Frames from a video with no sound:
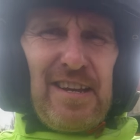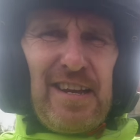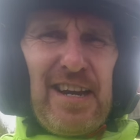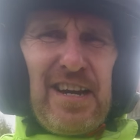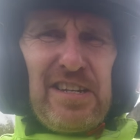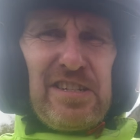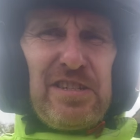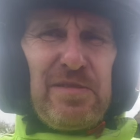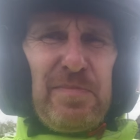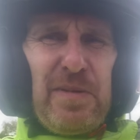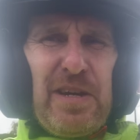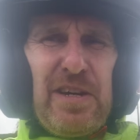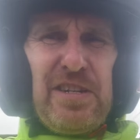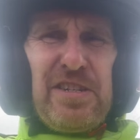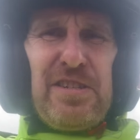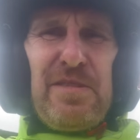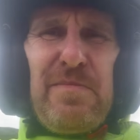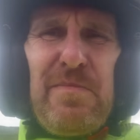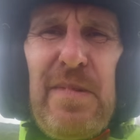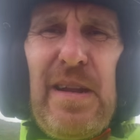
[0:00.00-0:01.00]
Had to buy
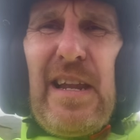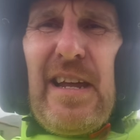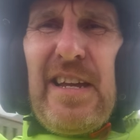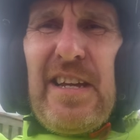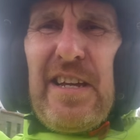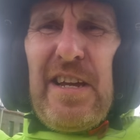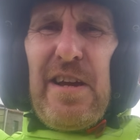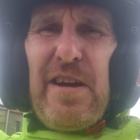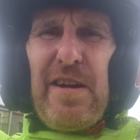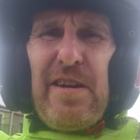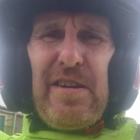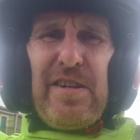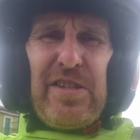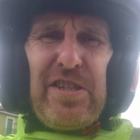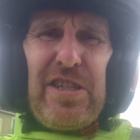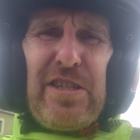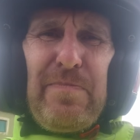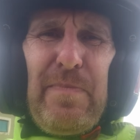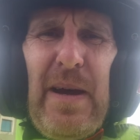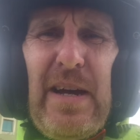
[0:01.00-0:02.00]
some like
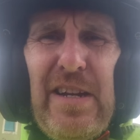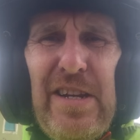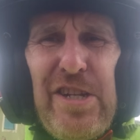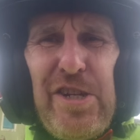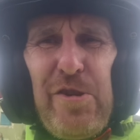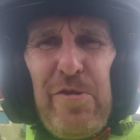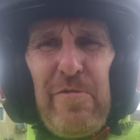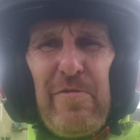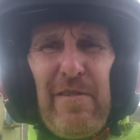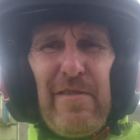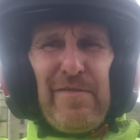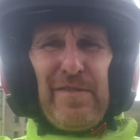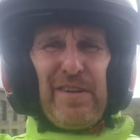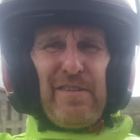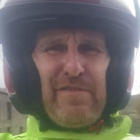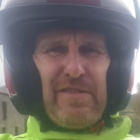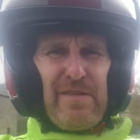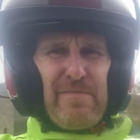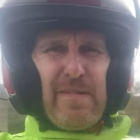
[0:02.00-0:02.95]
Spanish equivalent of the